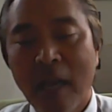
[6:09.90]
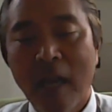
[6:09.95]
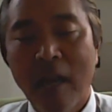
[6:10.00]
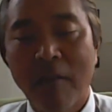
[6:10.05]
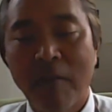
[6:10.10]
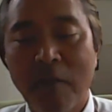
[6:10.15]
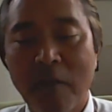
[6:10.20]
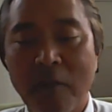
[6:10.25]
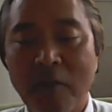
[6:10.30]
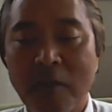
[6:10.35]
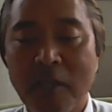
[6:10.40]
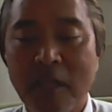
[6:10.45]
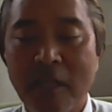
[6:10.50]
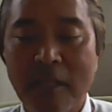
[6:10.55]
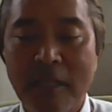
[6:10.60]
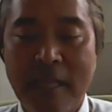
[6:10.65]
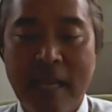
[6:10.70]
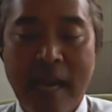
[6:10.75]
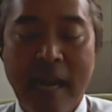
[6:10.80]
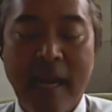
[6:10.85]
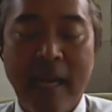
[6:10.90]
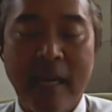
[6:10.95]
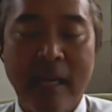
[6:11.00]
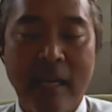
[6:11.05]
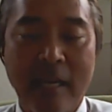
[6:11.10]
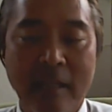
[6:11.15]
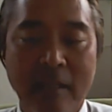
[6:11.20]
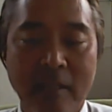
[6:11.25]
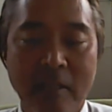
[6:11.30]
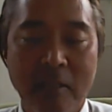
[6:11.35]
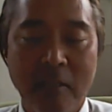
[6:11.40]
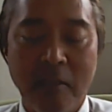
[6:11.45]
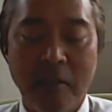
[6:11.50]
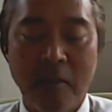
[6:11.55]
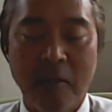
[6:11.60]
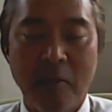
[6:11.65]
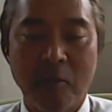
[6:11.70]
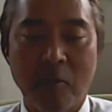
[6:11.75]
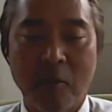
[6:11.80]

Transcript: of using data to